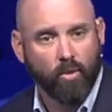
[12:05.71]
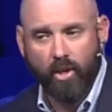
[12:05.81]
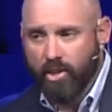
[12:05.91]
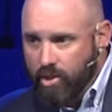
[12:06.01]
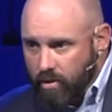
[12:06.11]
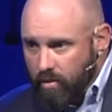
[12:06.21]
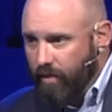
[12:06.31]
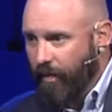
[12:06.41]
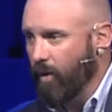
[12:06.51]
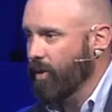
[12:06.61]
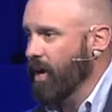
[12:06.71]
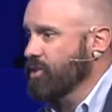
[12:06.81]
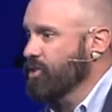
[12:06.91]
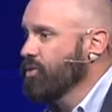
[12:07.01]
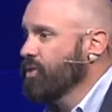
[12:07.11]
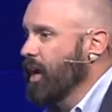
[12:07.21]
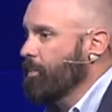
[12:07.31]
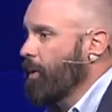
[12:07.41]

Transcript: Which, if I were to ask you that,